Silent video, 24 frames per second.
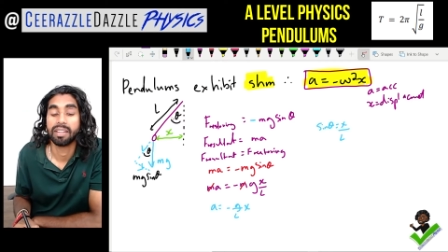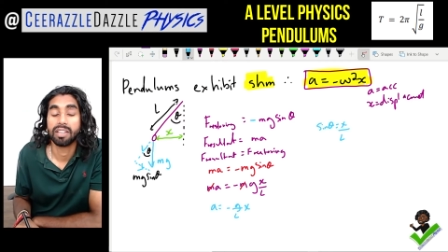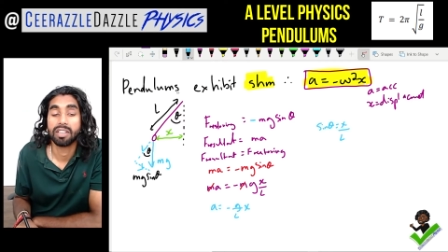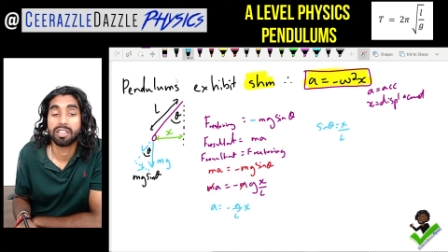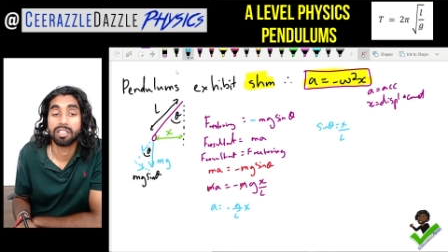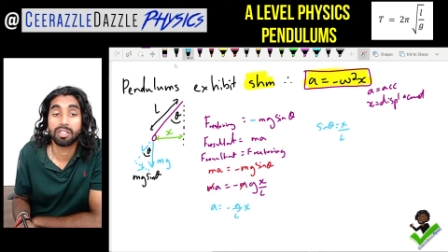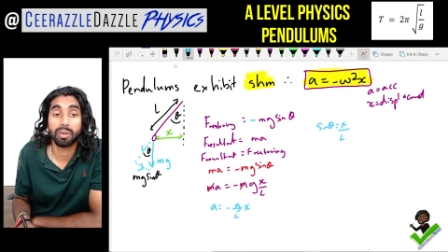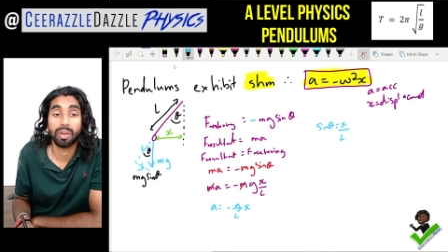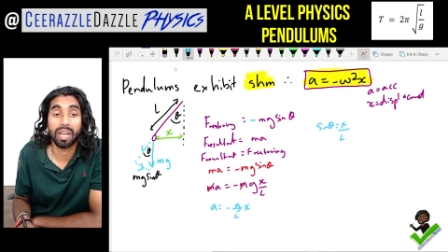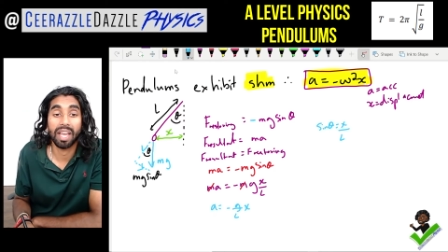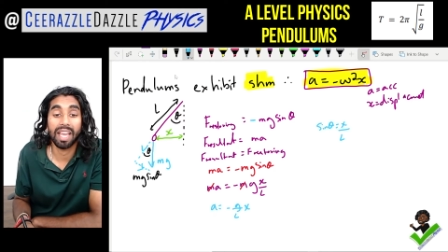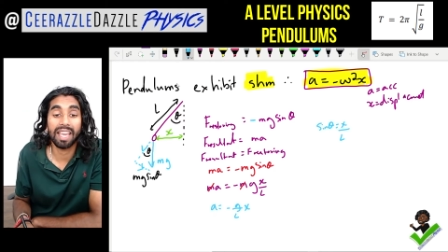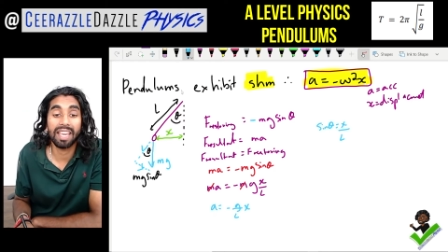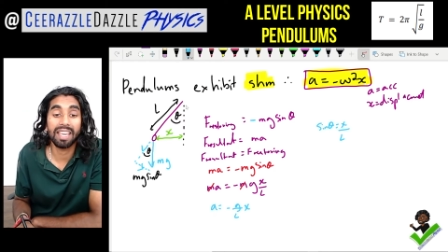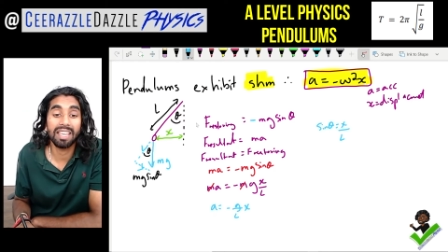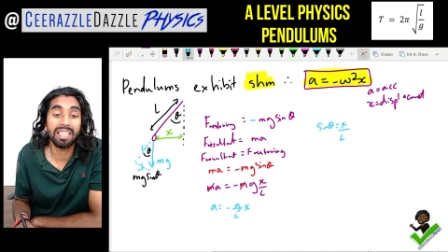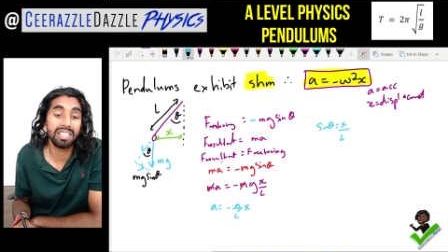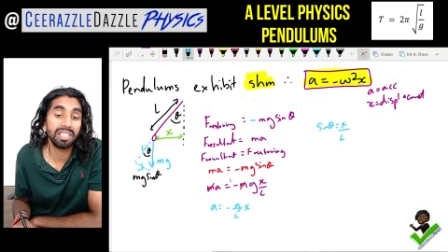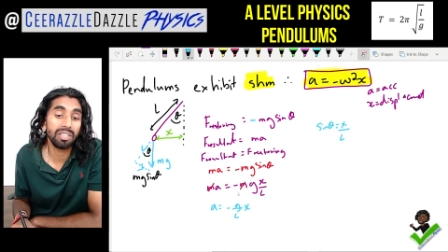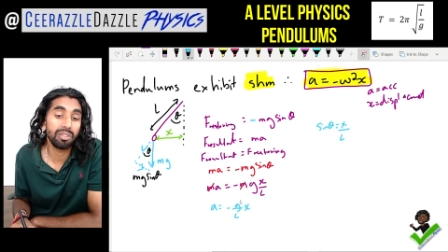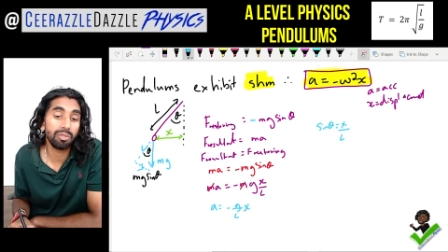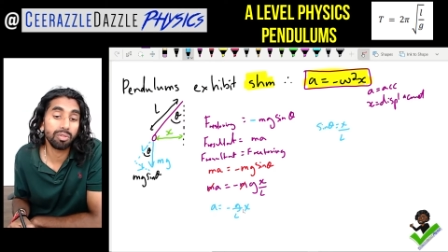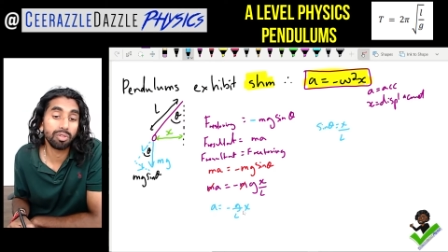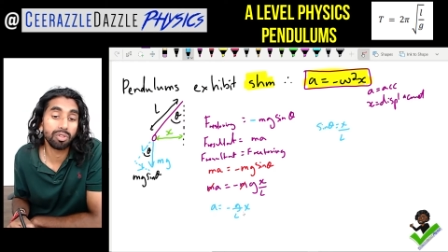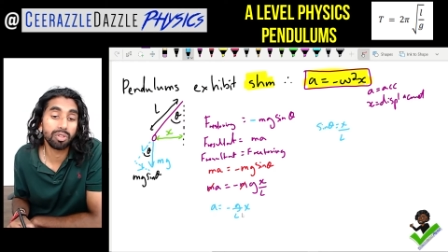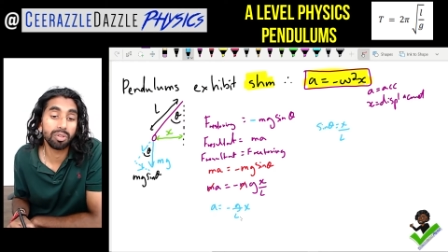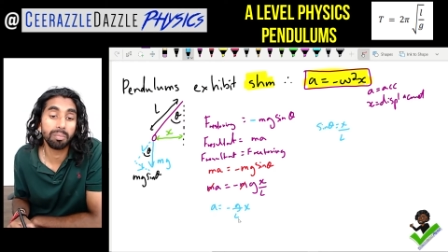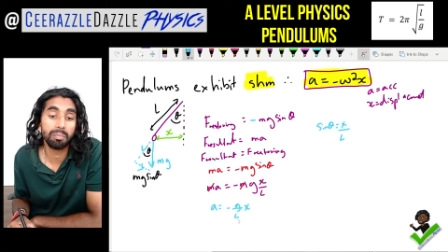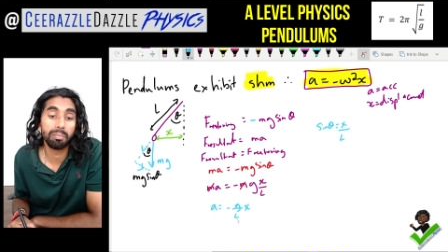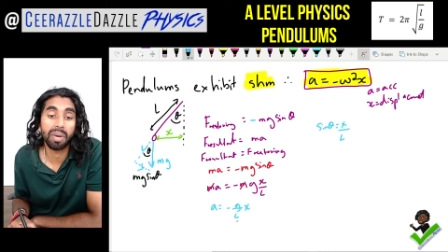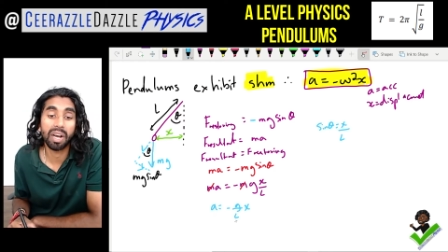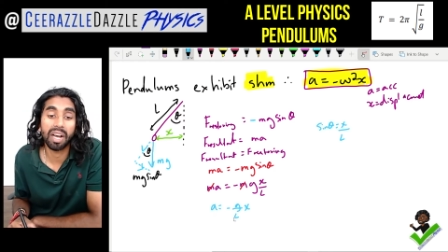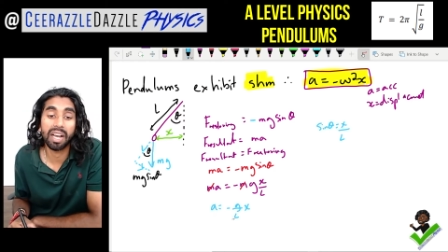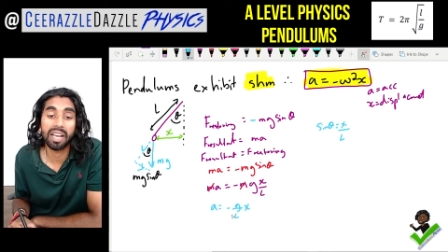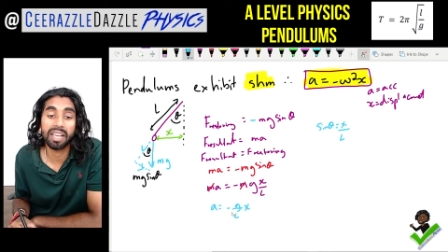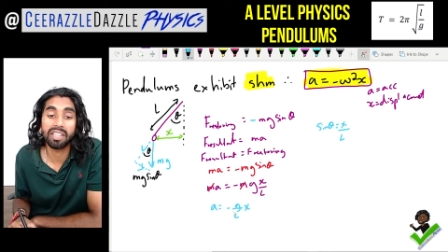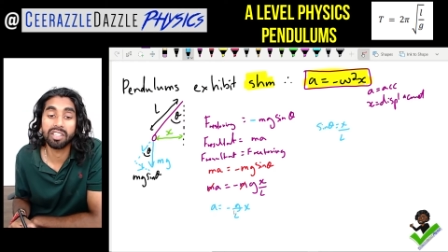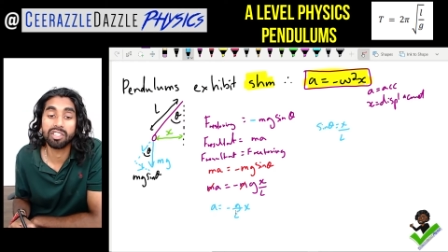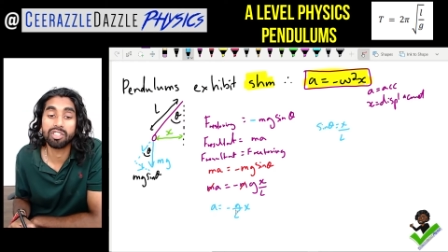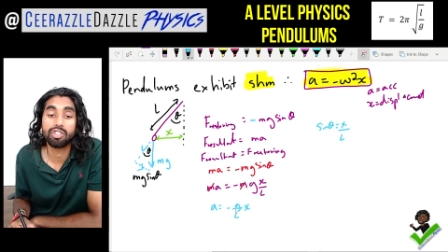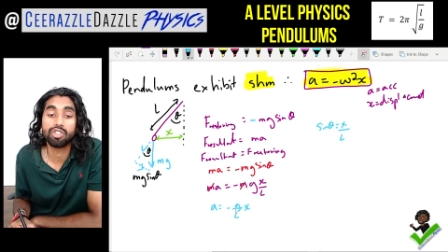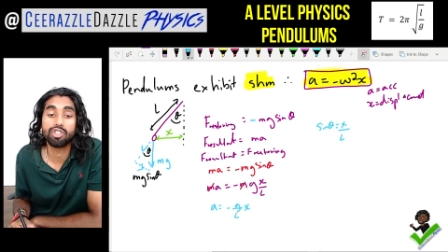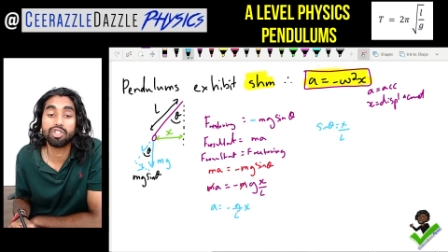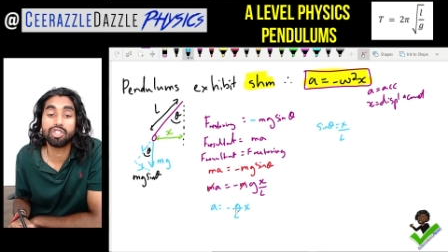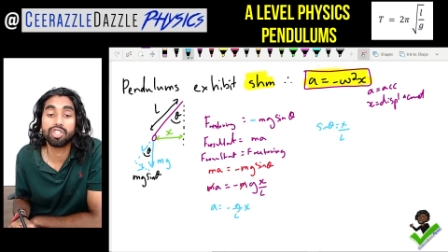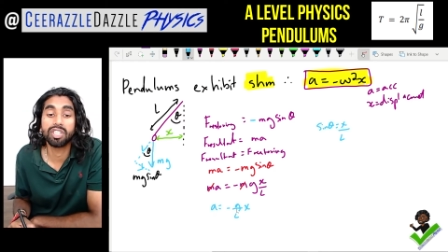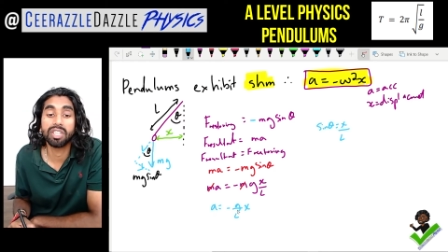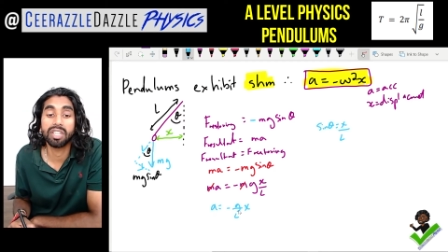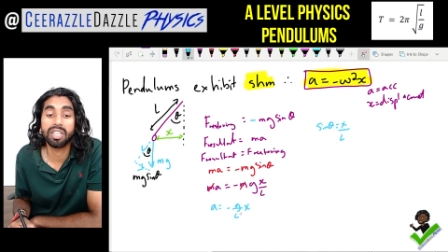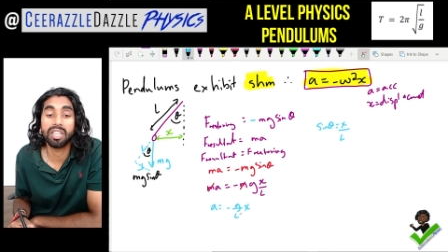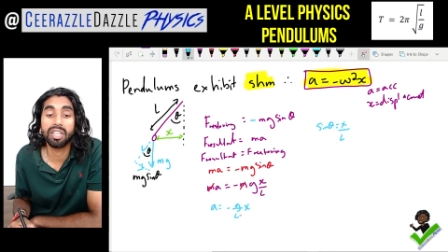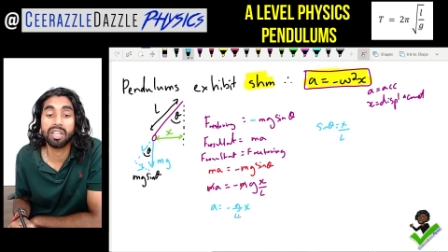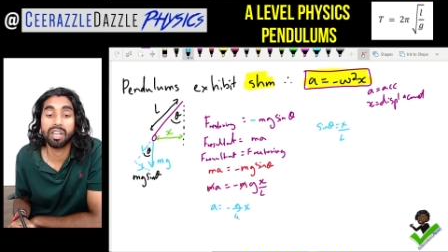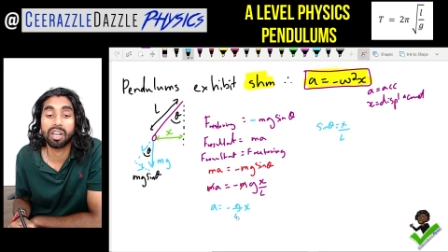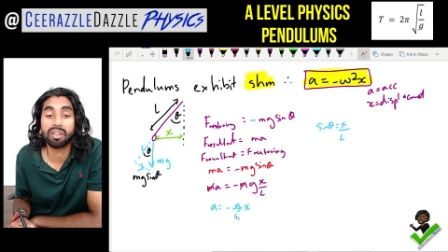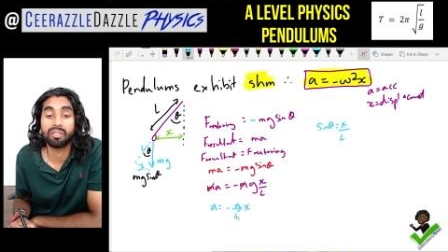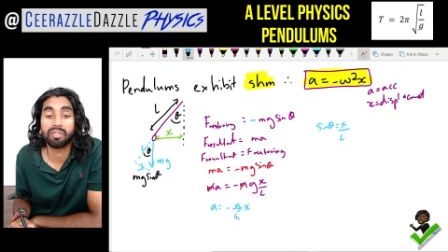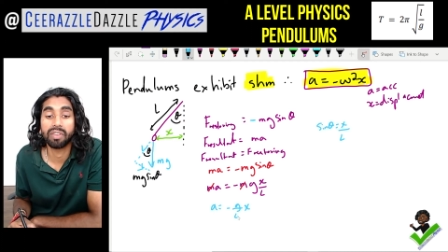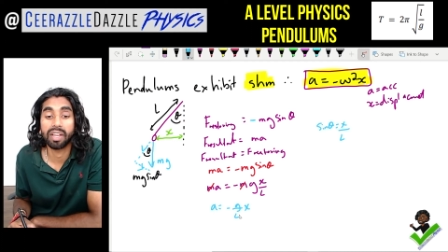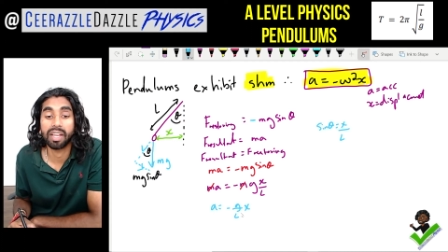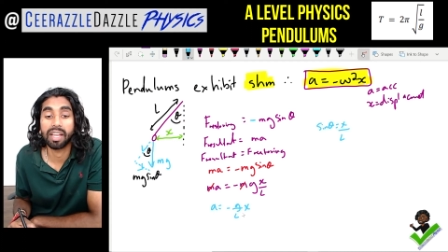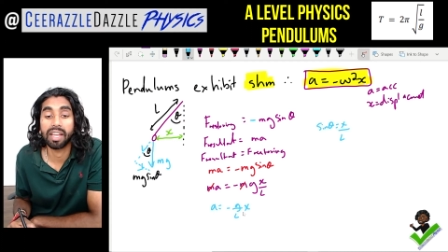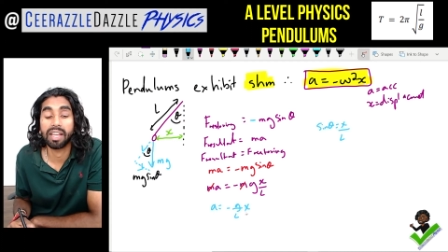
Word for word: So A is equal to minus G over